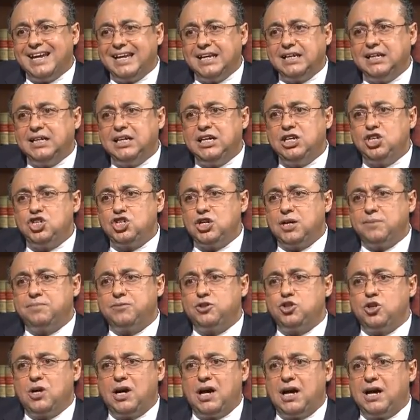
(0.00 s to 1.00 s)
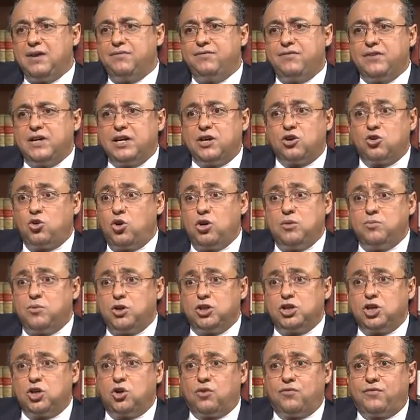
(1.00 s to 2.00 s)
In Egypt, you have a role
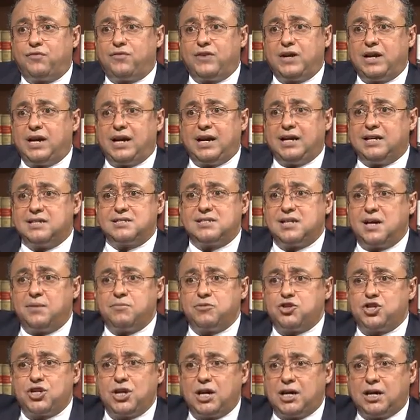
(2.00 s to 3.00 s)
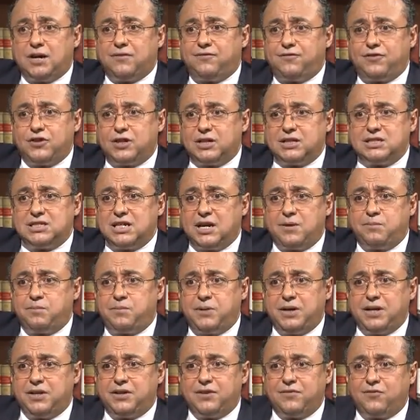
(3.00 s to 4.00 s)
model of Issam Sharaf, for
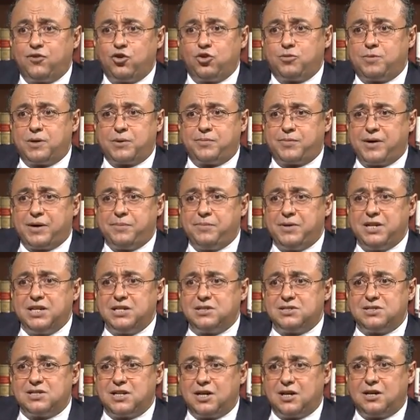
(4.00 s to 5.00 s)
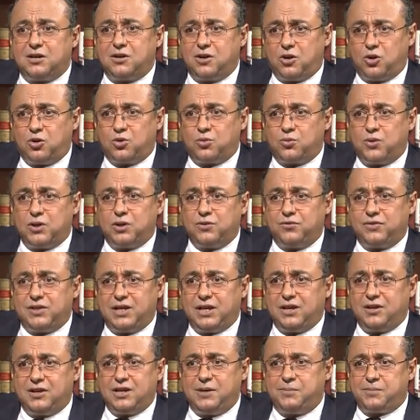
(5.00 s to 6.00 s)
example, the former prime minister, or one of
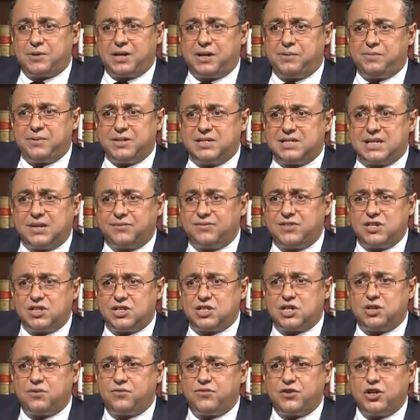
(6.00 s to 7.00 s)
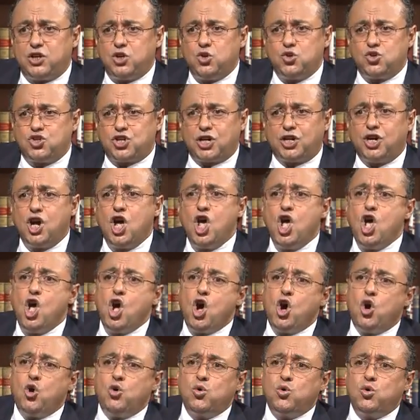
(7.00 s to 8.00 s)
the early prime ministers after the revolution,
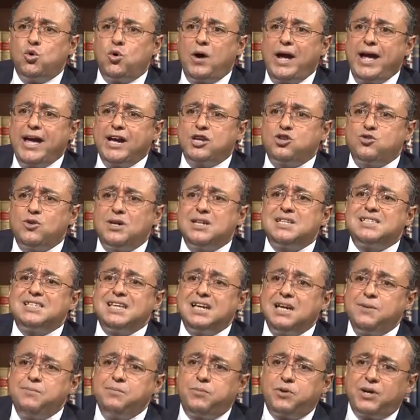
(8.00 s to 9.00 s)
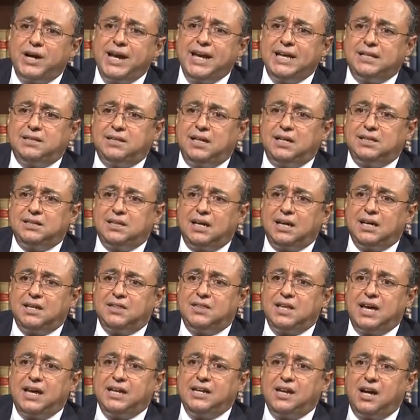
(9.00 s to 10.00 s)
who actually celebrated
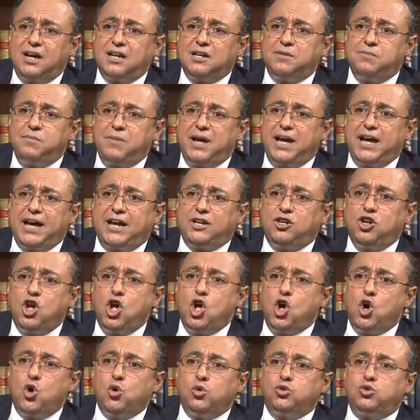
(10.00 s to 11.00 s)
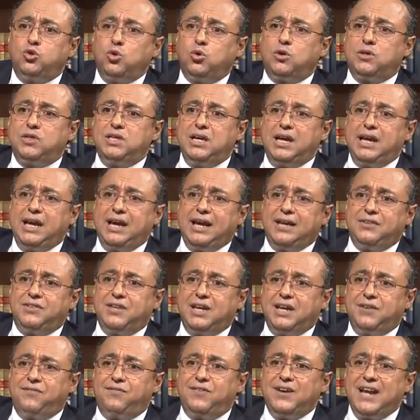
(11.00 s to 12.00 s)
the young man who took
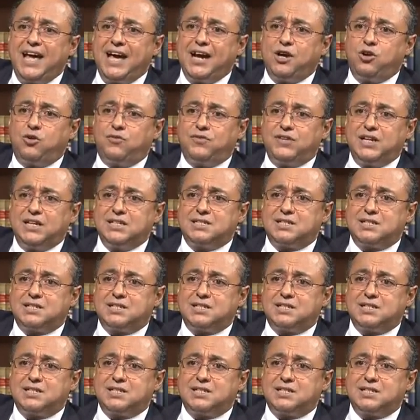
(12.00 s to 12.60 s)
the flag of the